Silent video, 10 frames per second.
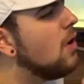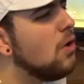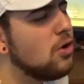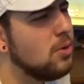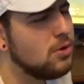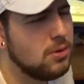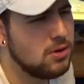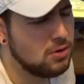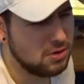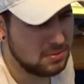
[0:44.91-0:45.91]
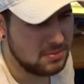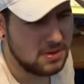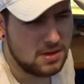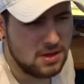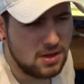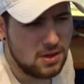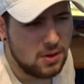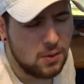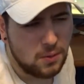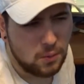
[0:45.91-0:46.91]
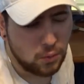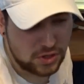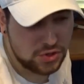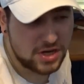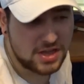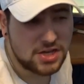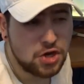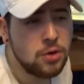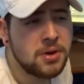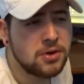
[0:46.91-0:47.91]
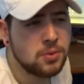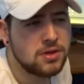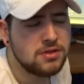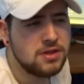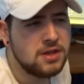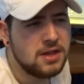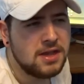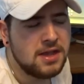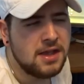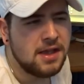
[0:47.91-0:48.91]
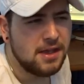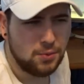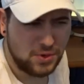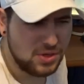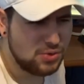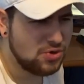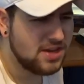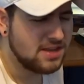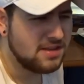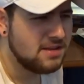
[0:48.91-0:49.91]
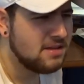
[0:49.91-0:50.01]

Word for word: Hold up. Where'd you get that Charmander onesie? And what are you drinking?